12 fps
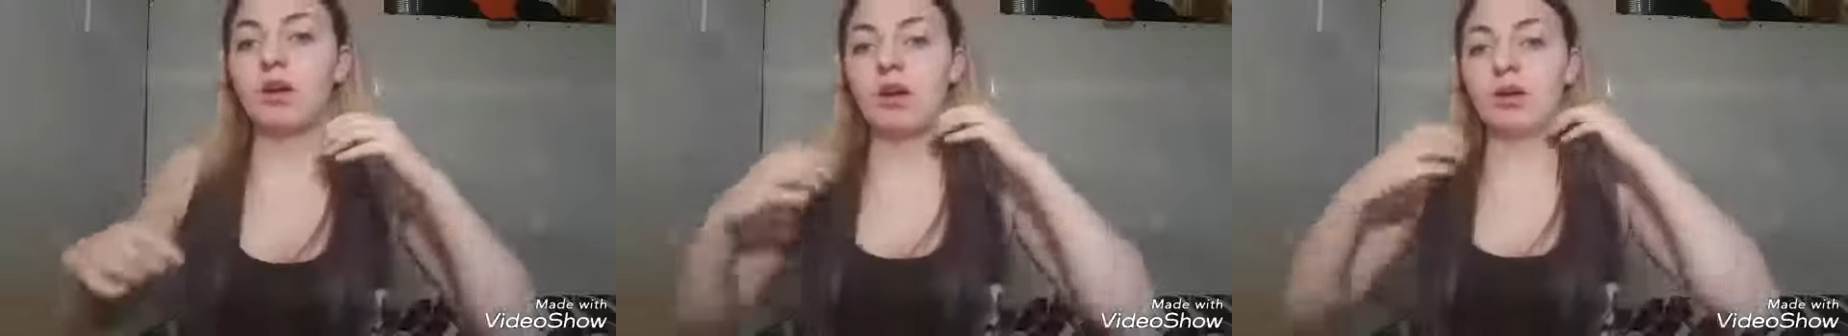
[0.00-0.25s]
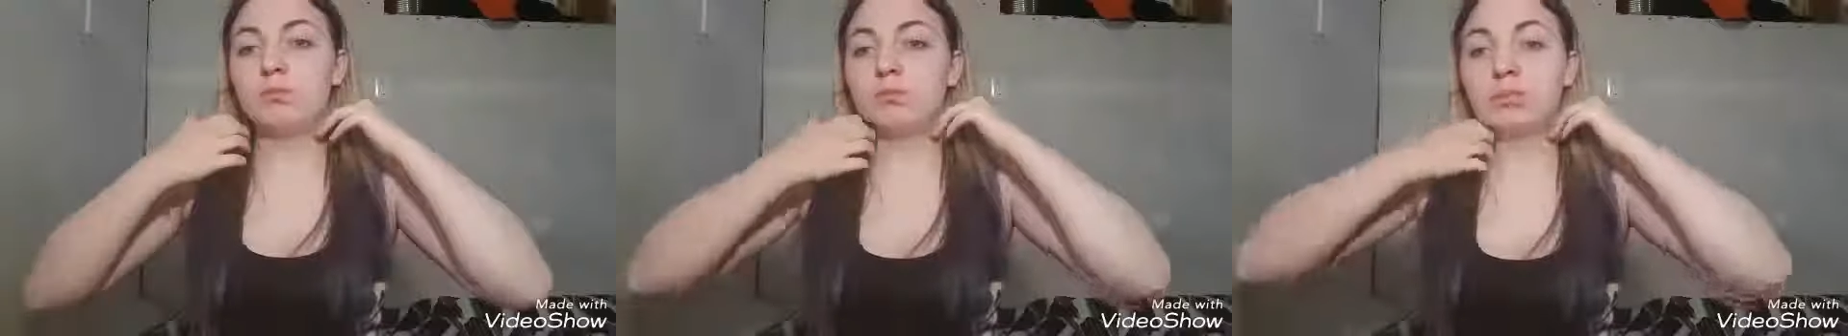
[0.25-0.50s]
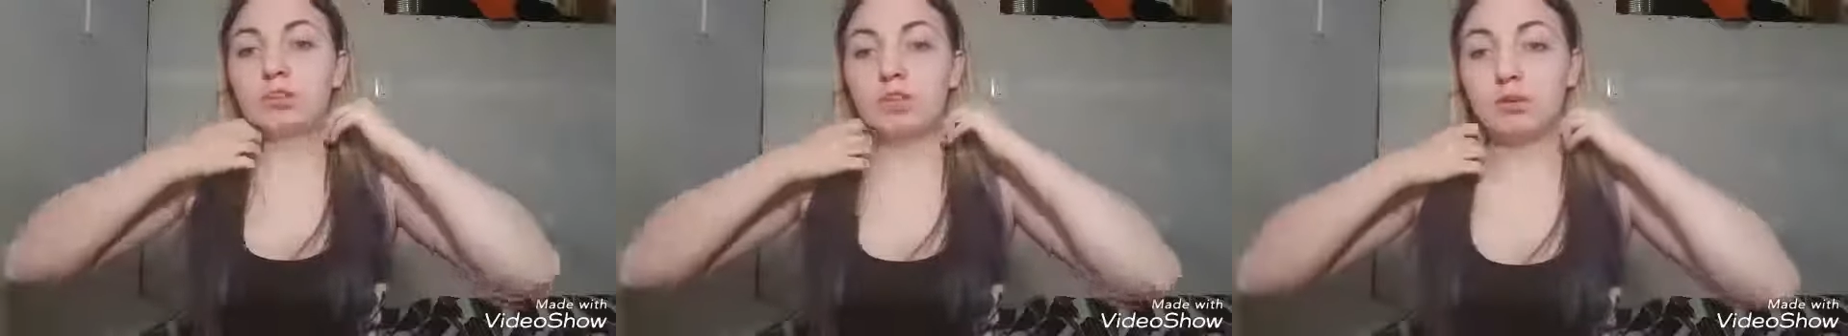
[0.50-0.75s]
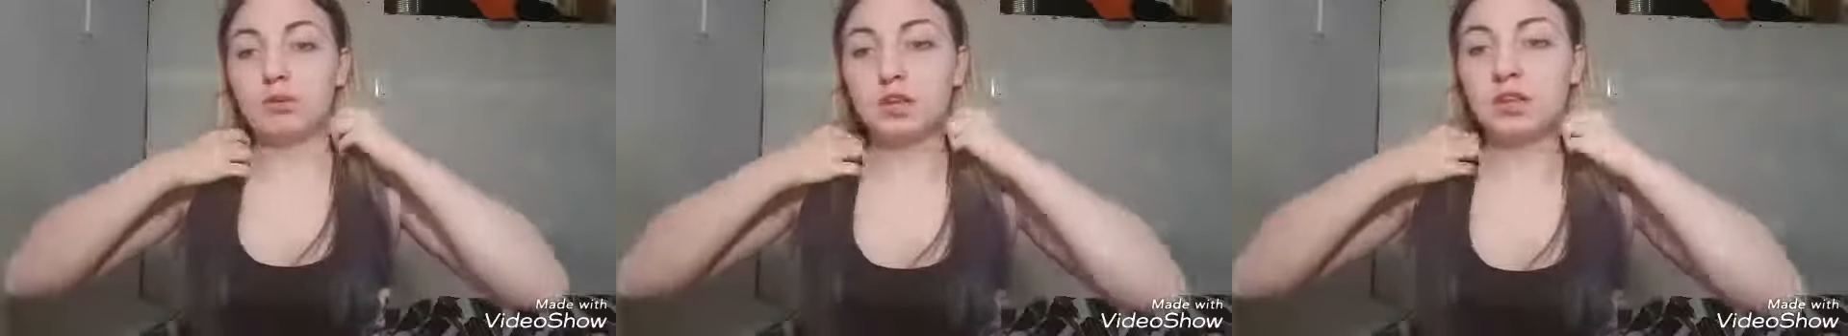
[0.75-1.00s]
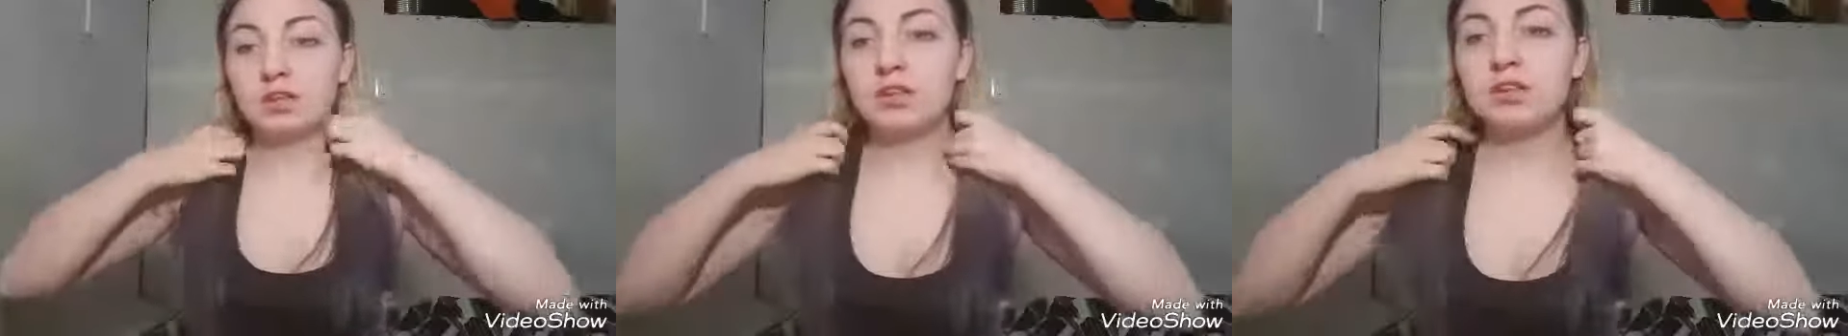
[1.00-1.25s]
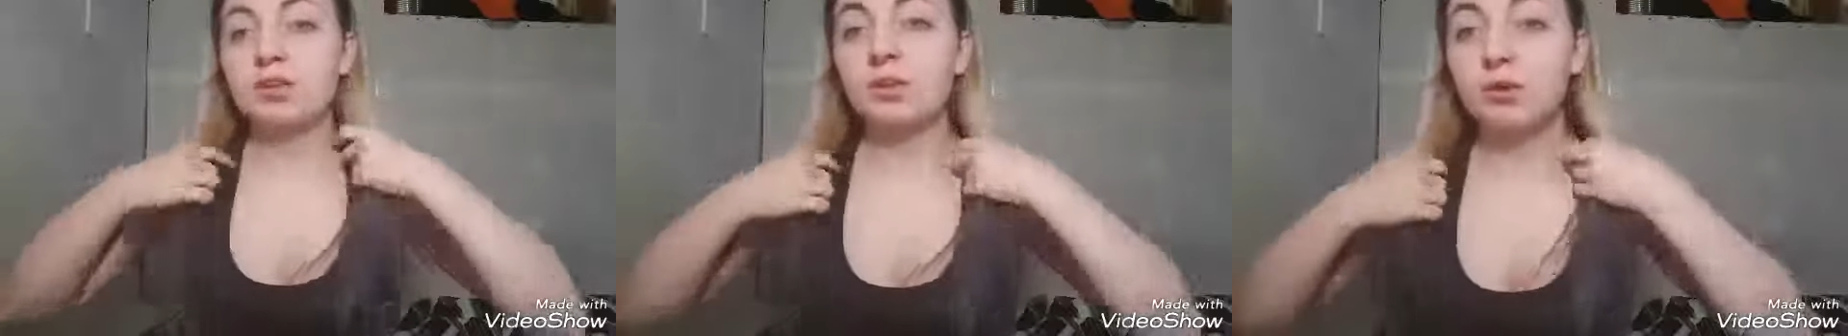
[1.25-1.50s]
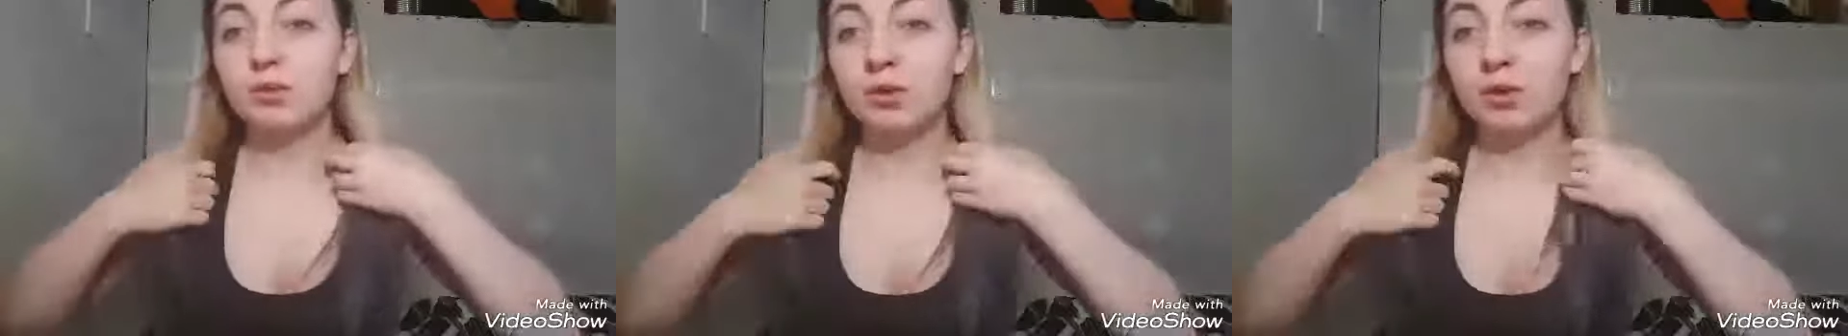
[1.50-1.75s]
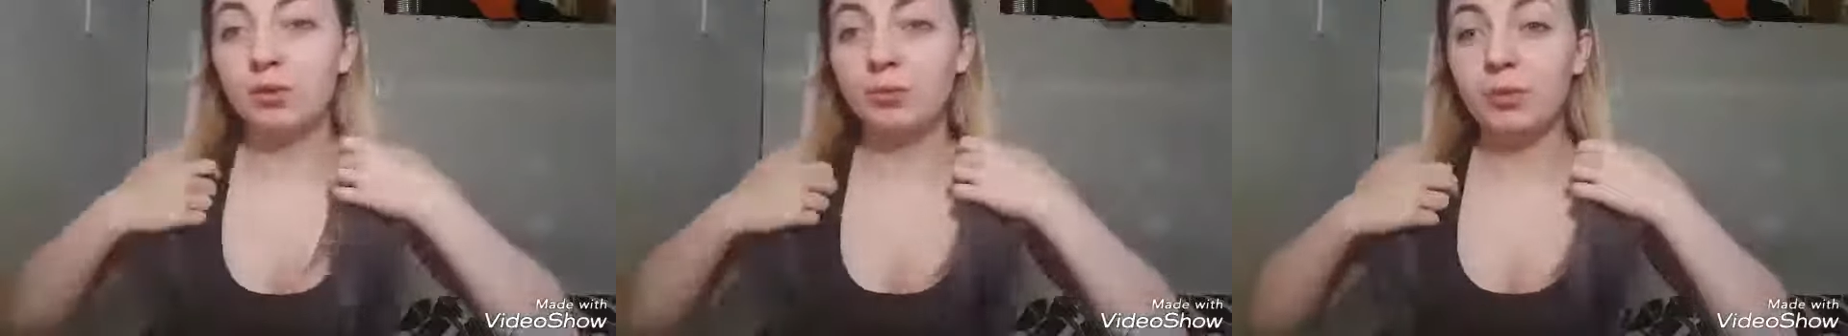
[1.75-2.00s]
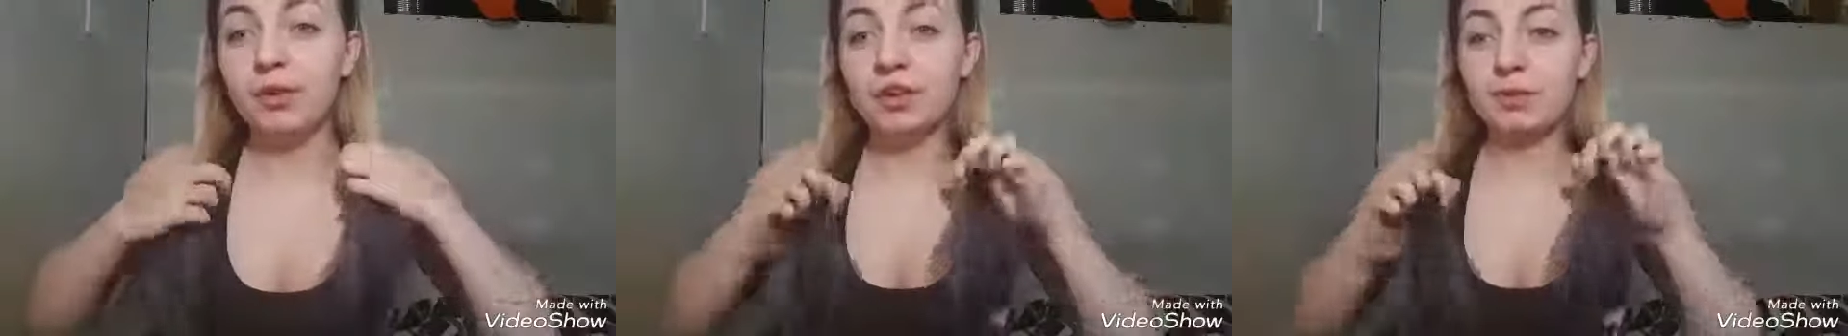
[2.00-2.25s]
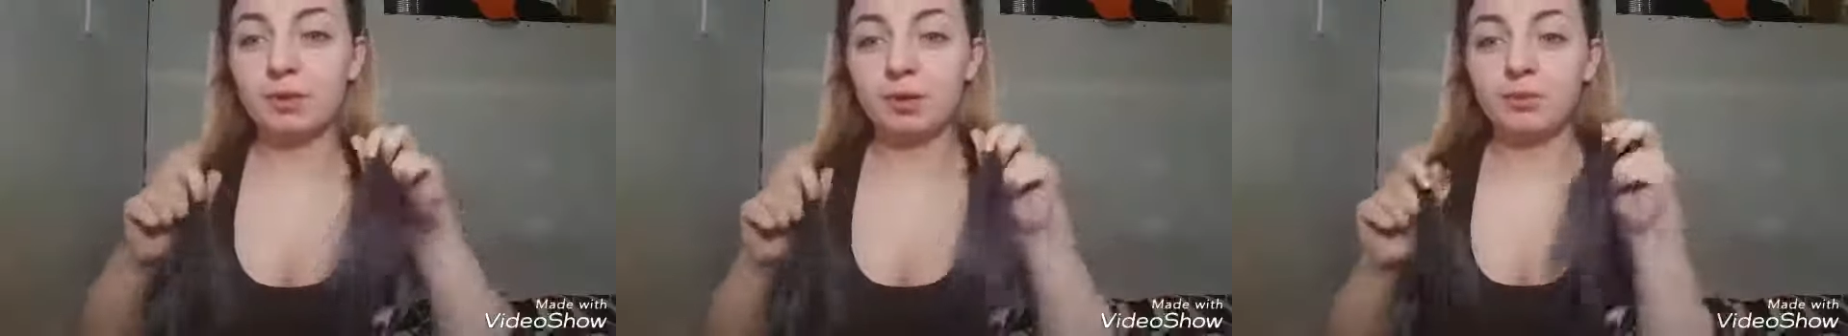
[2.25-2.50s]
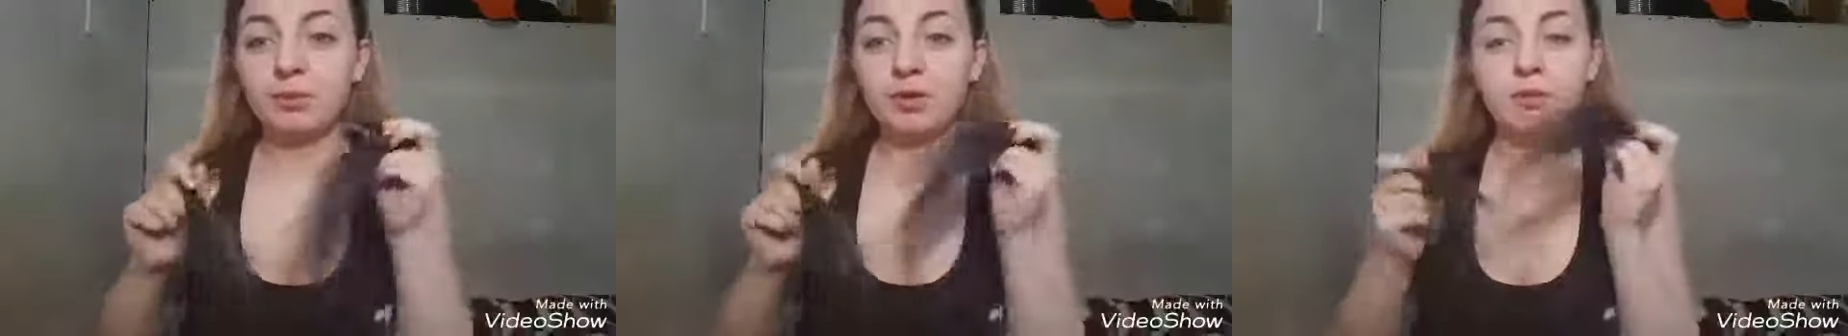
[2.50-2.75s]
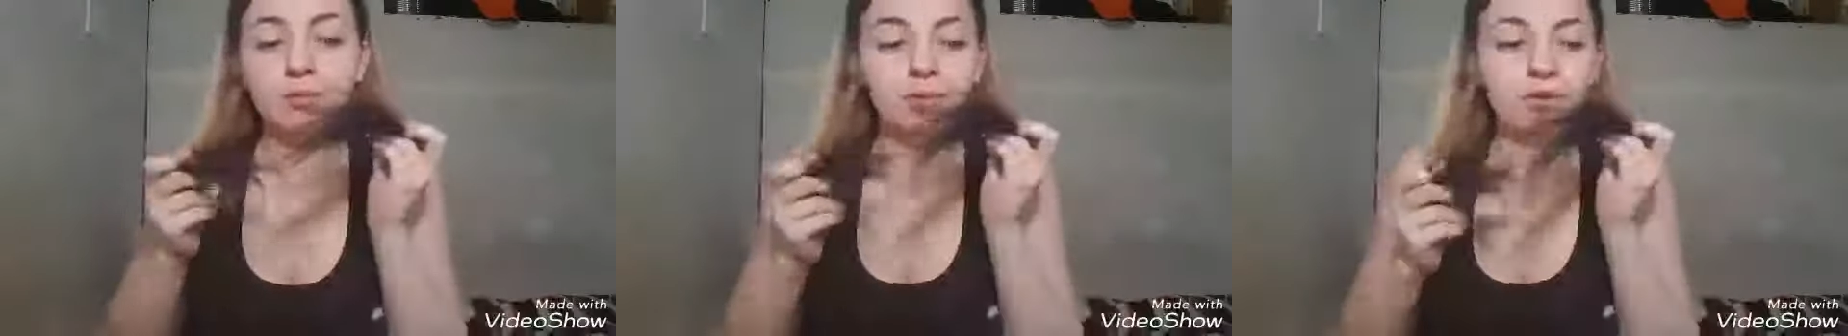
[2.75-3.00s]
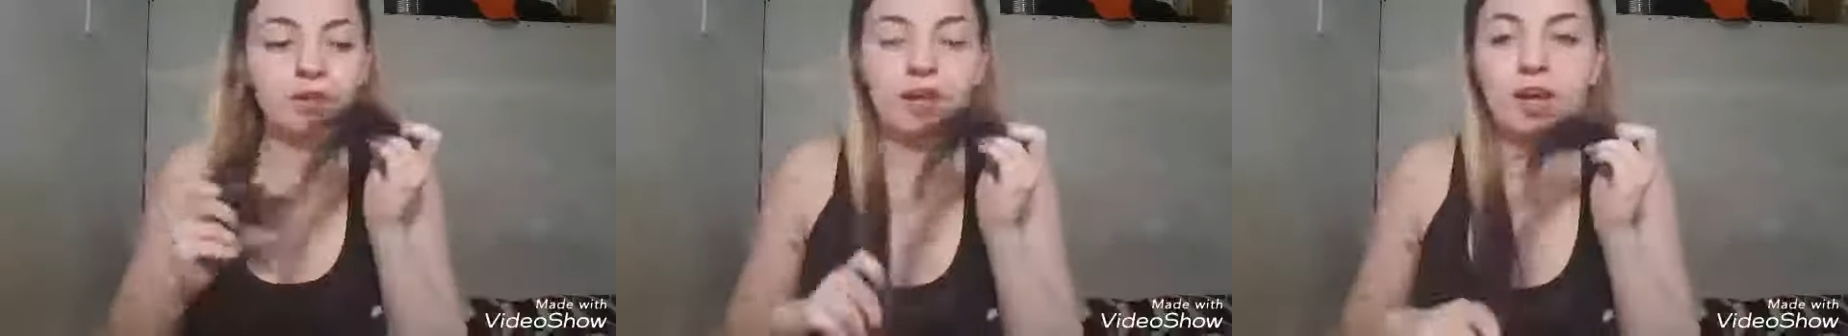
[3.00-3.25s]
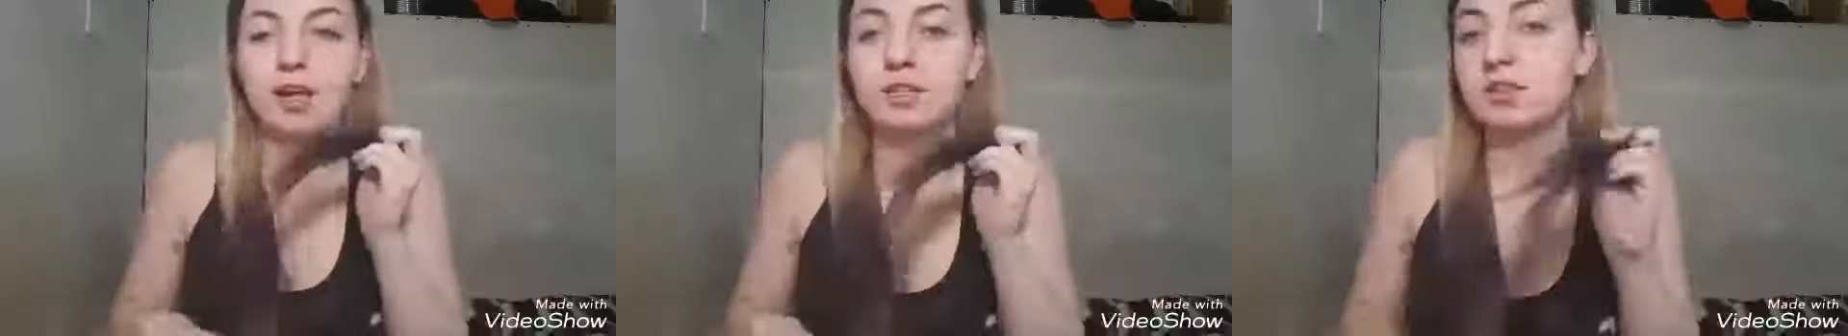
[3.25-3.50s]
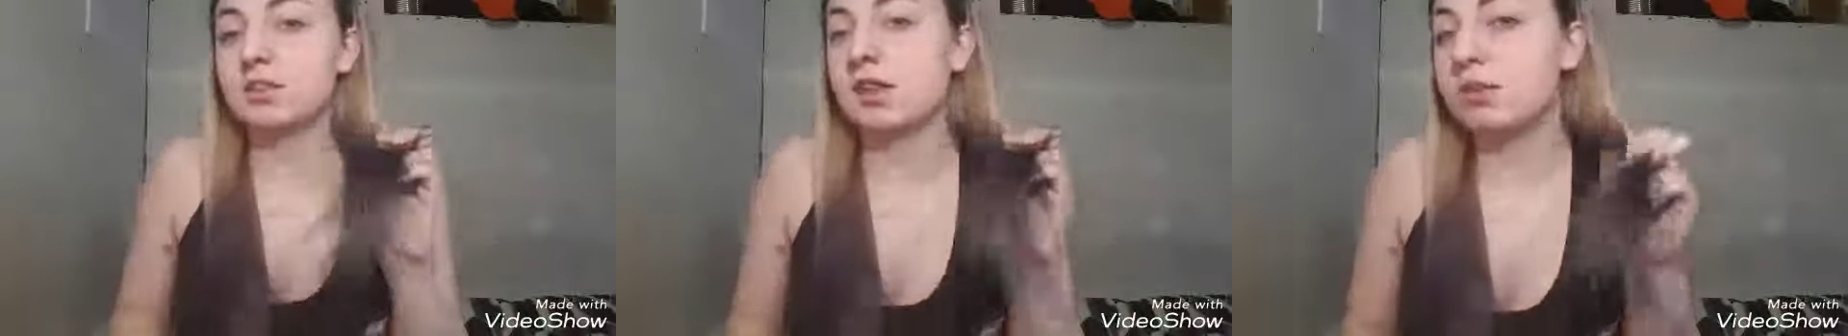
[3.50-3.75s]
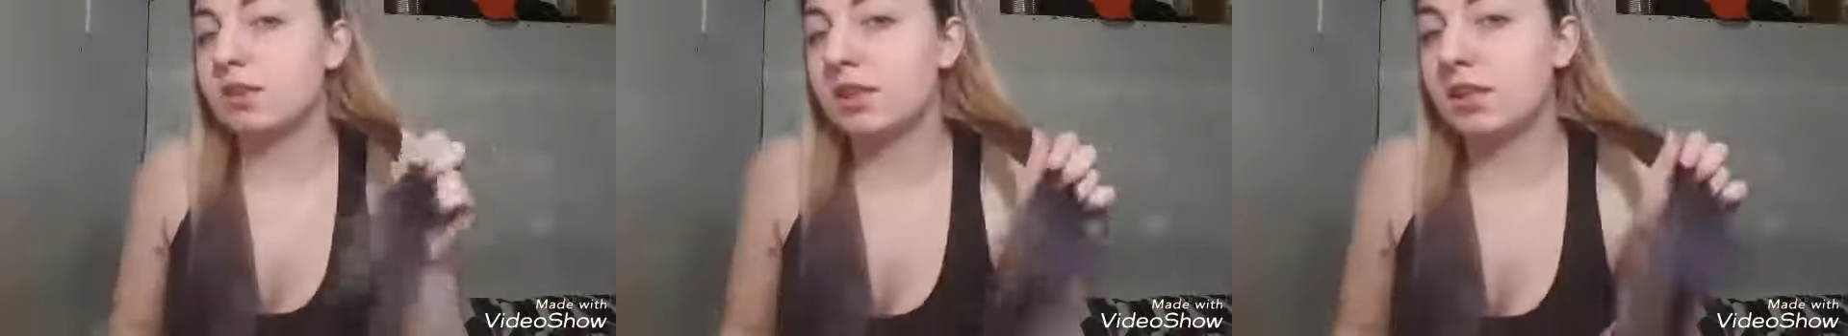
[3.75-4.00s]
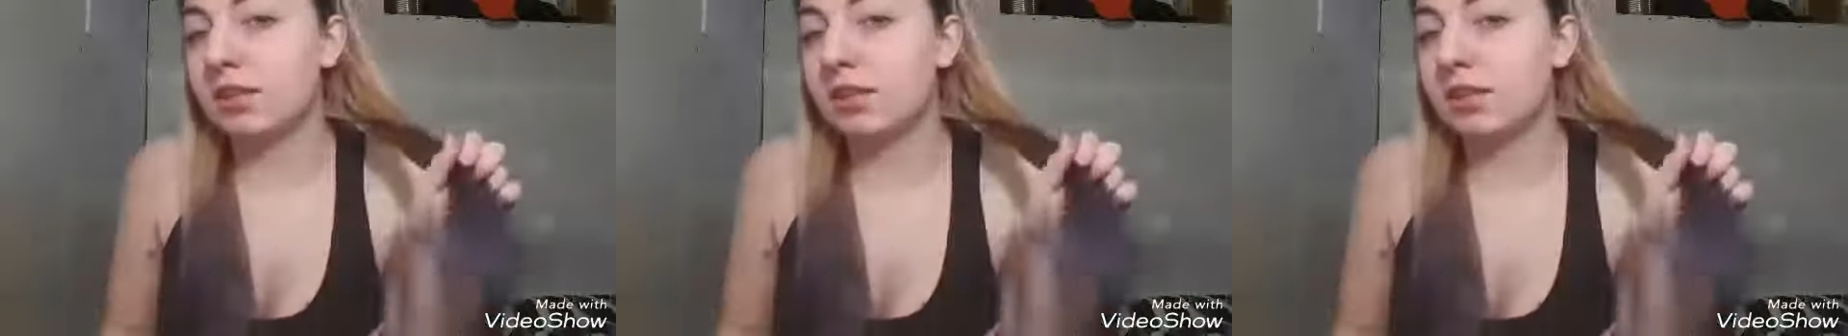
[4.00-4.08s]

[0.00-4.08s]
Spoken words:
So I decided to go over it with purple, the blue that I had. So now it's